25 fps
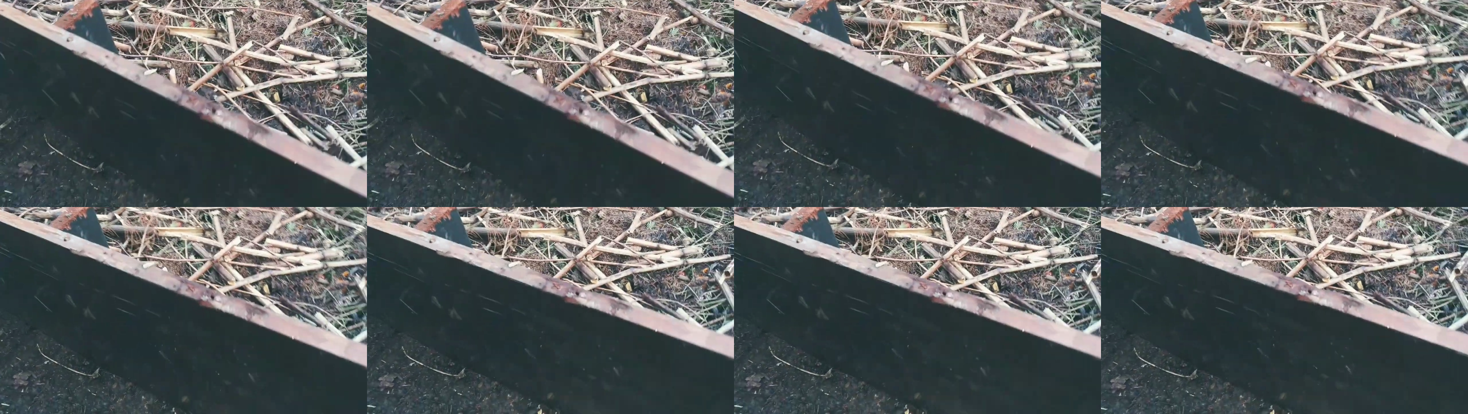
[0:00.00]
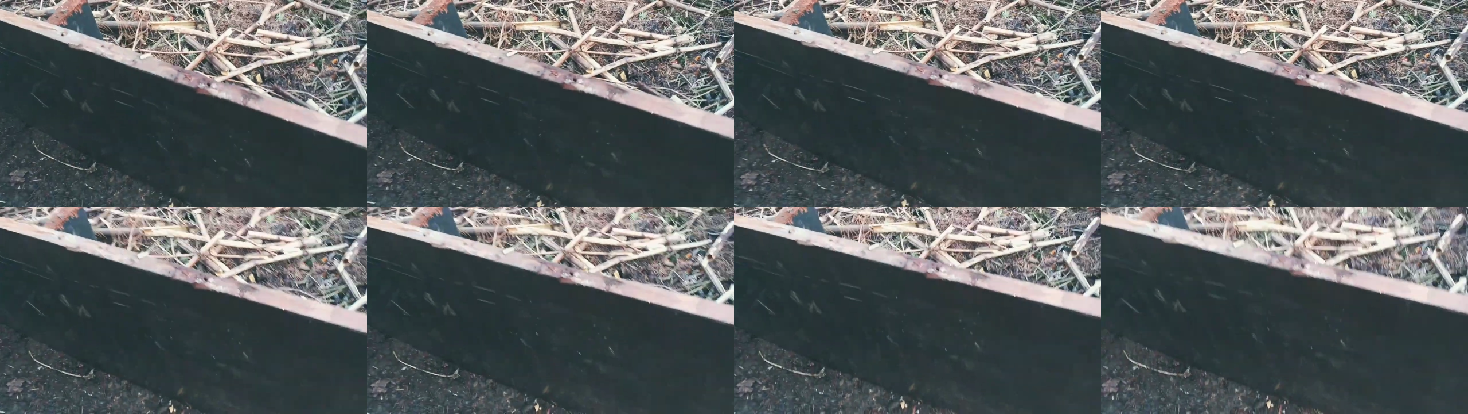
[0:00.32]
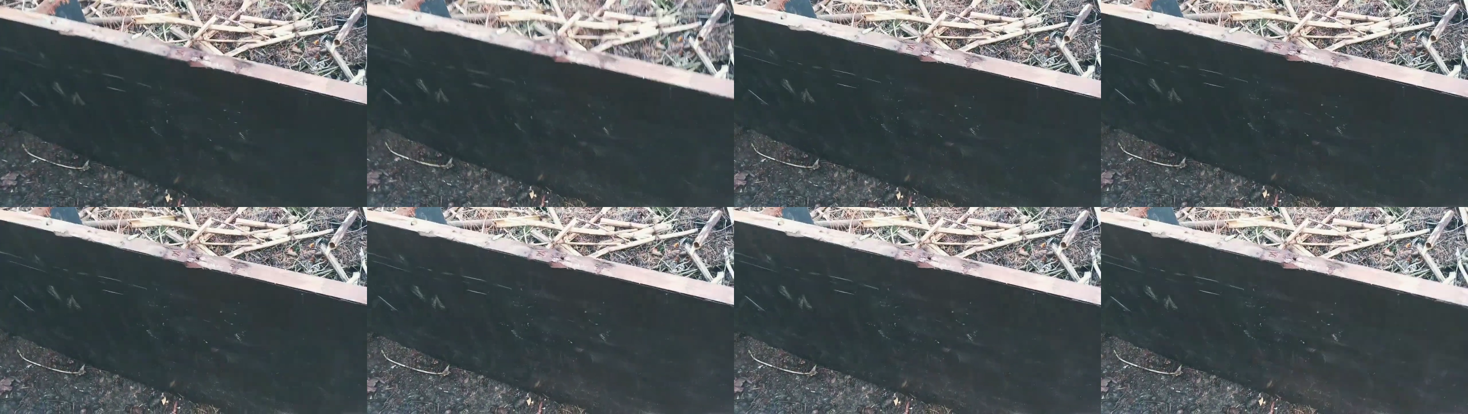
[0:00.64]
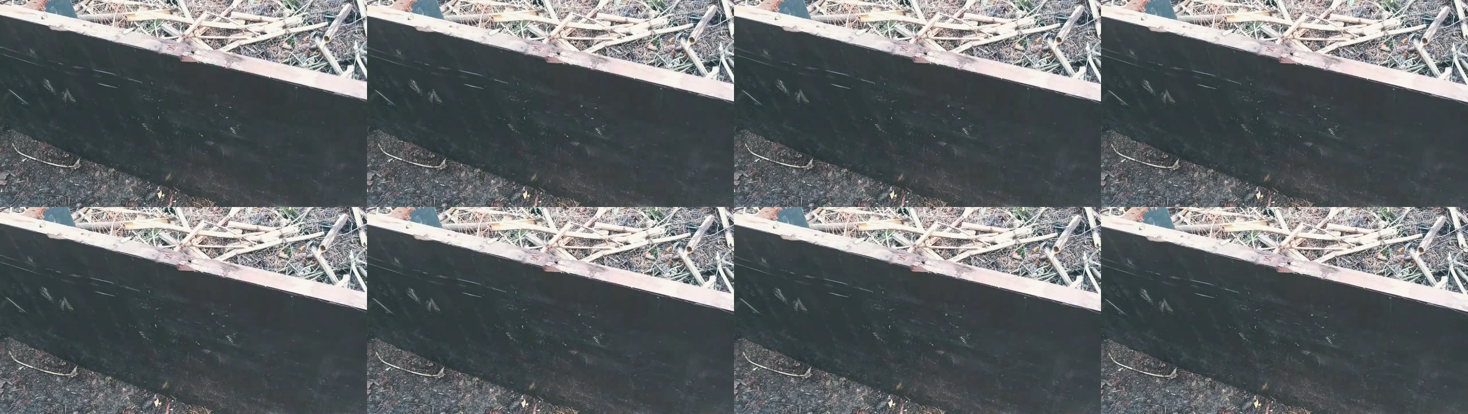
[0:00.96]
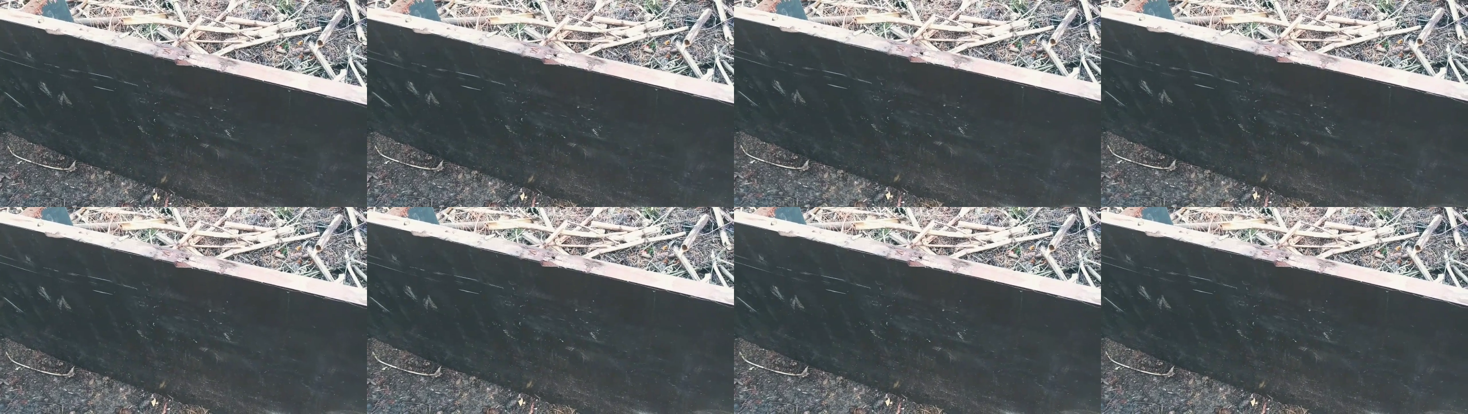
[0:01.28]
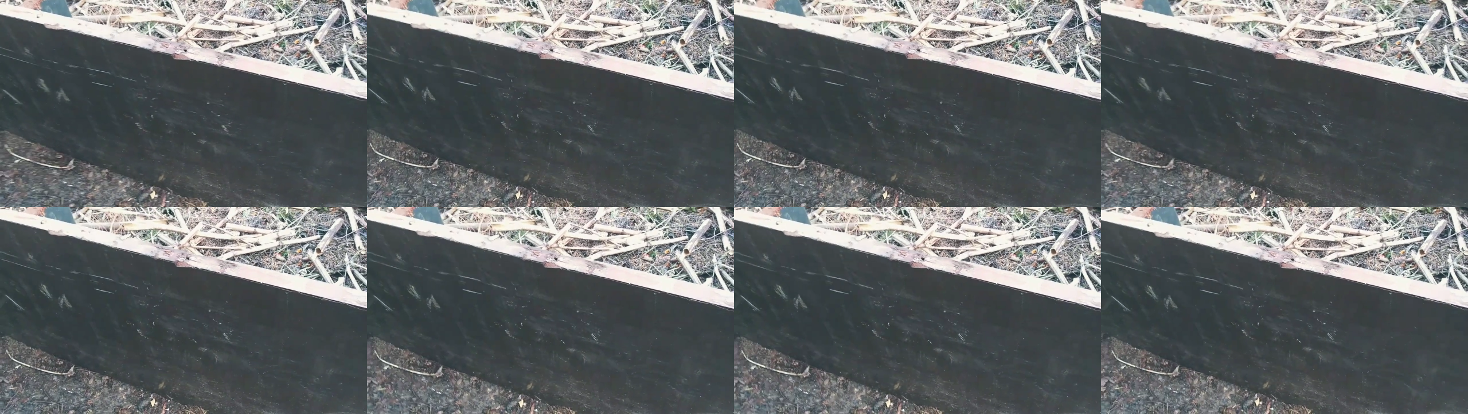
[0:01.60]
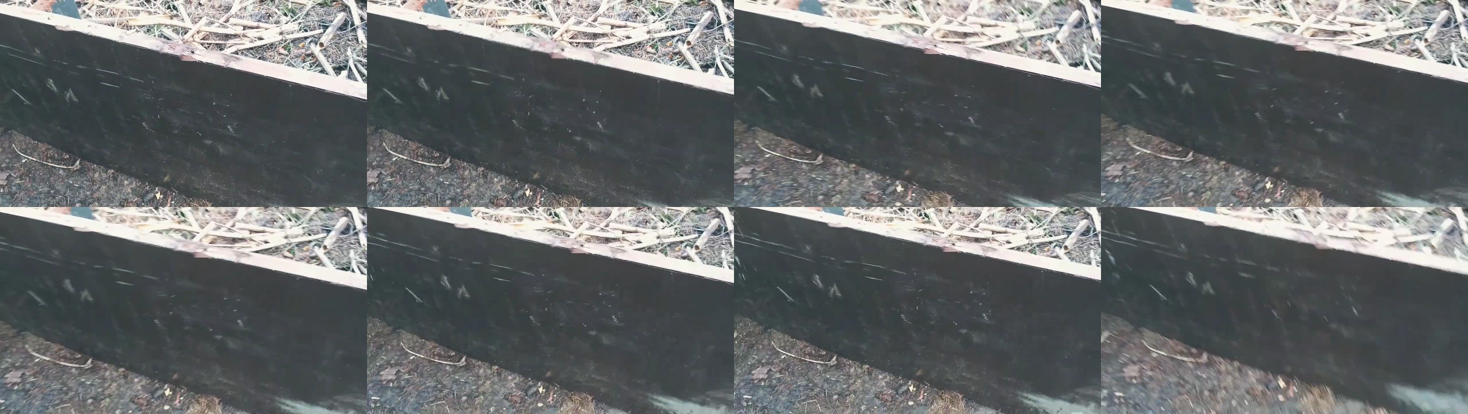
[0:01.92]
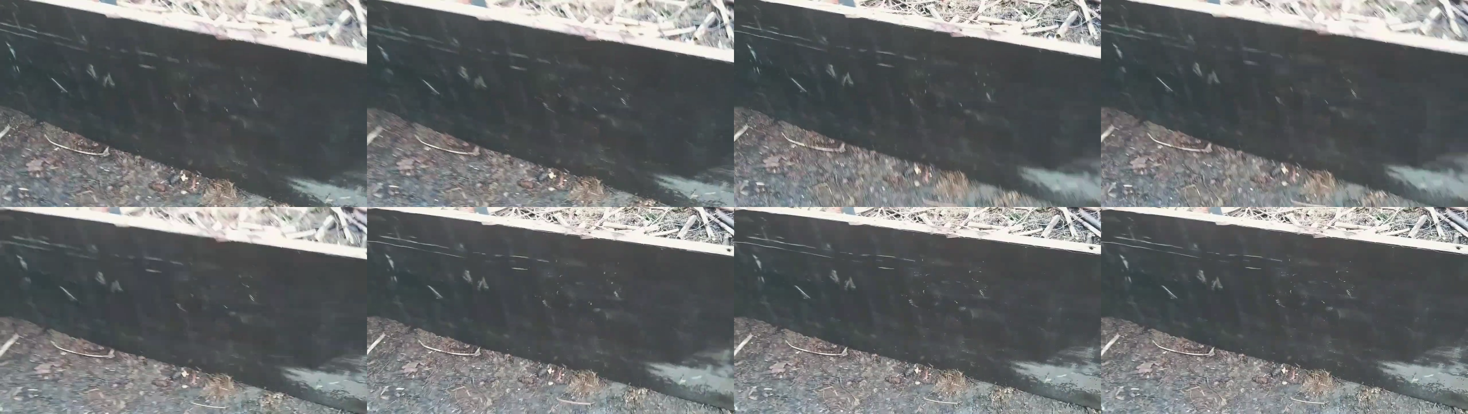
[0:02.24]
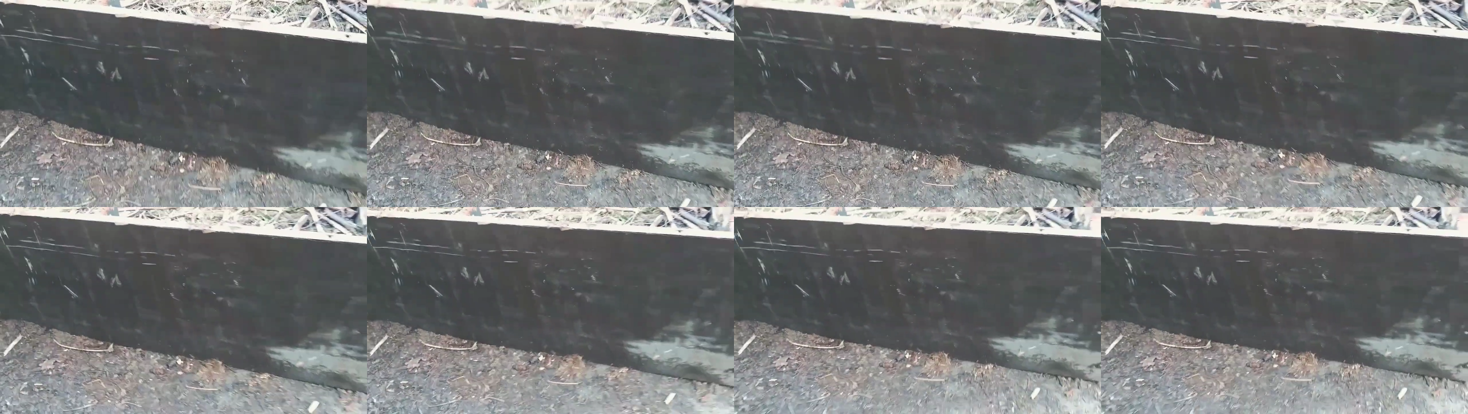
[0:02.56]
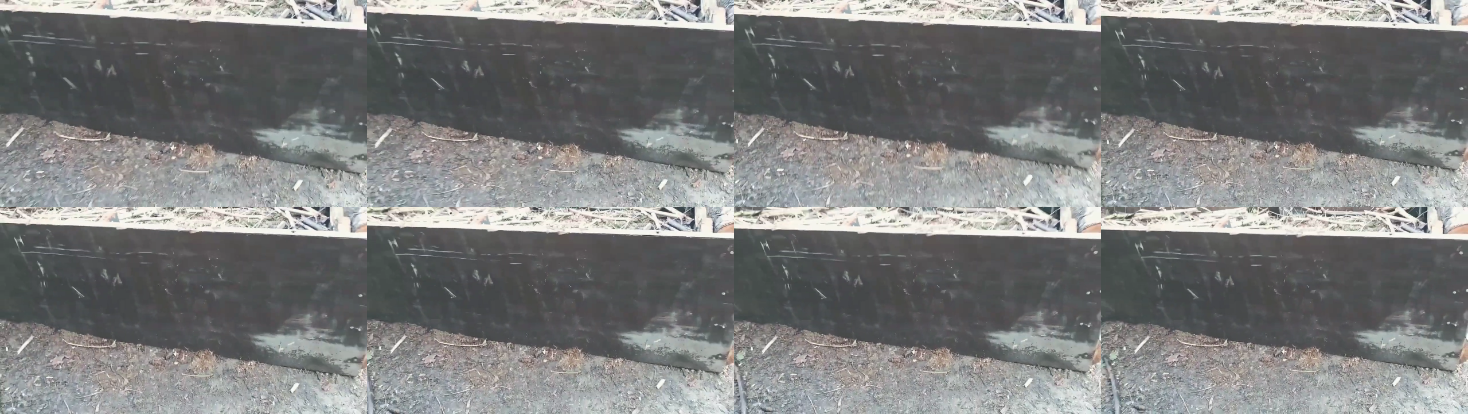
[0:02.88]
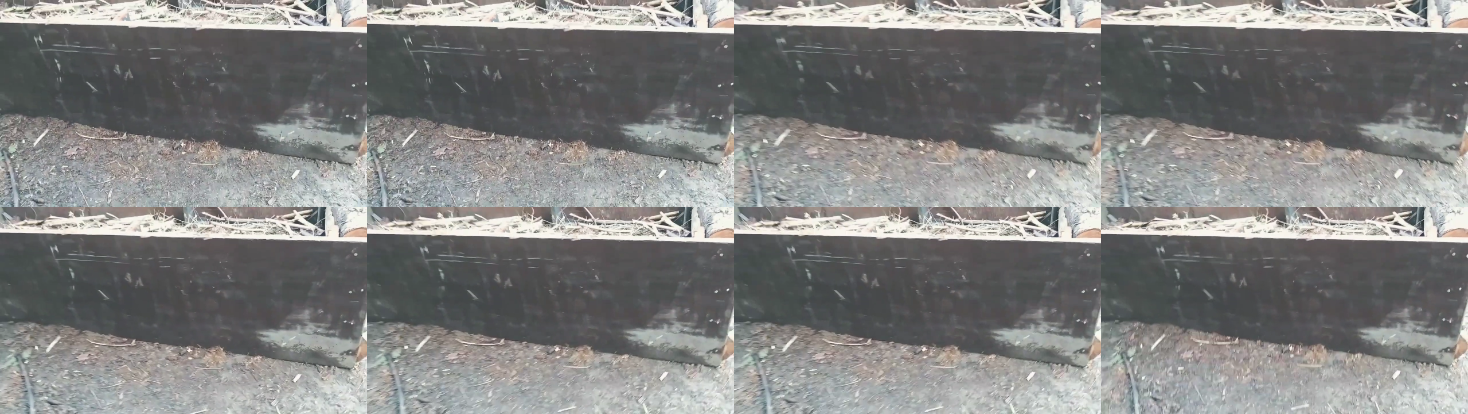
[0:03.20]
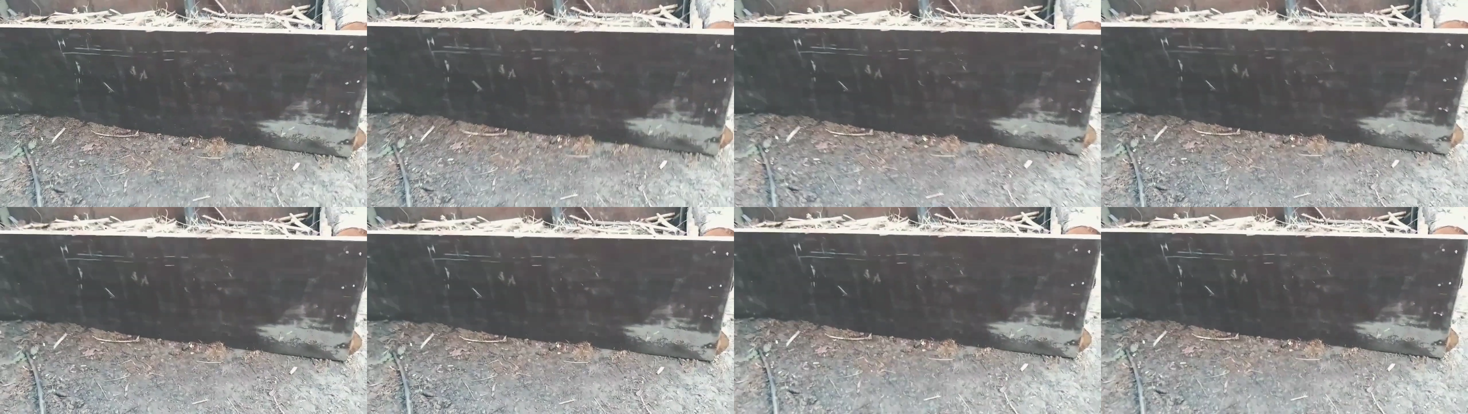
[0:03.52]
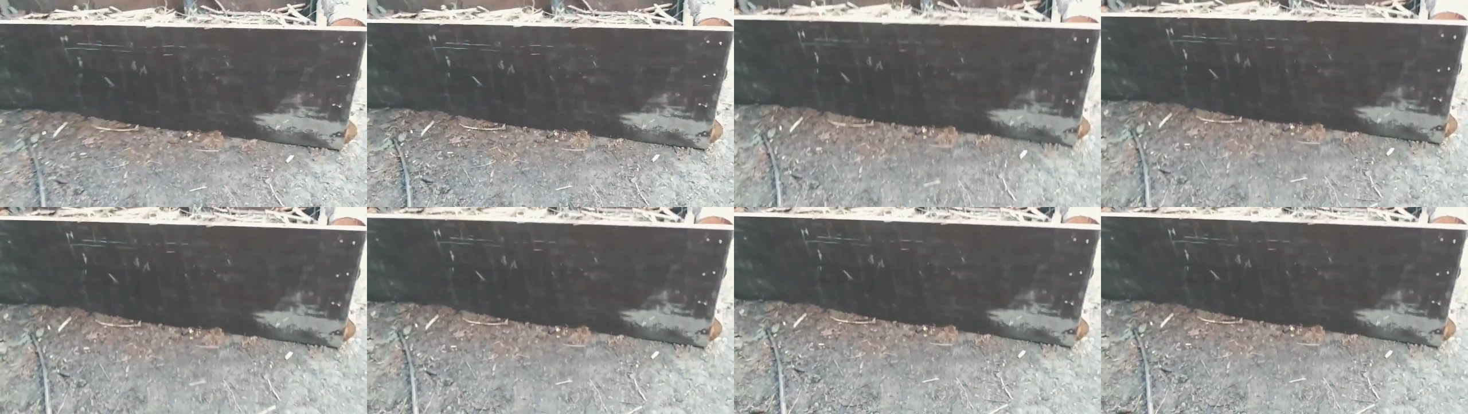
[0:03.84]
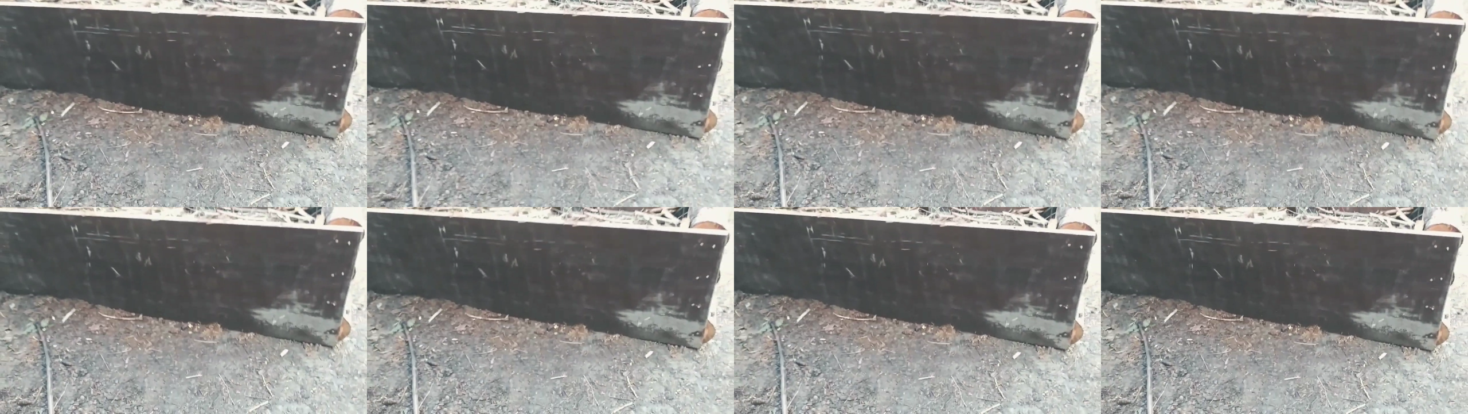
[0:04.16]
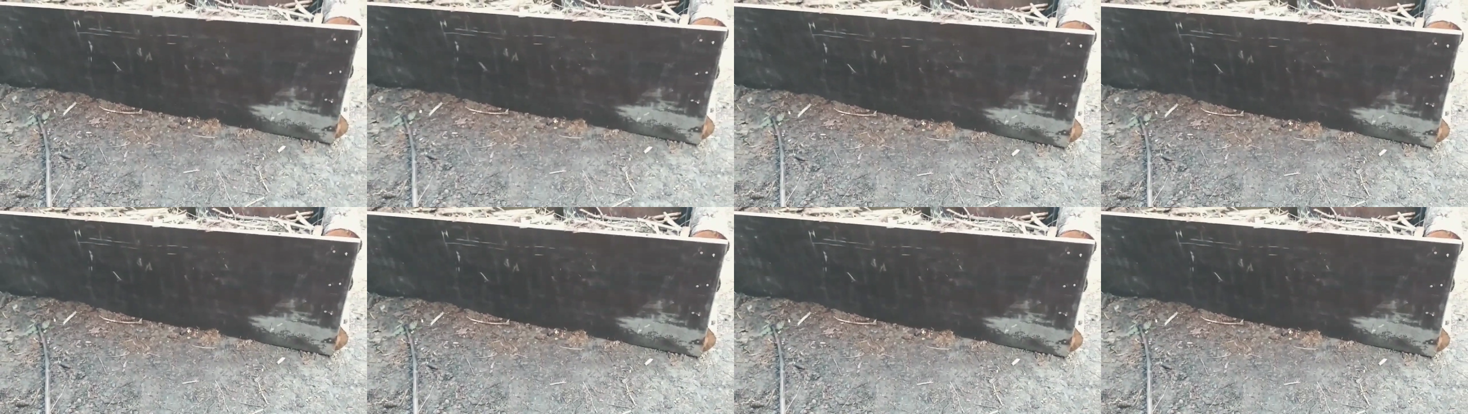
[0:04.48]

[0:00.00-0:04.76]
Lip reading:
(no speaker visible)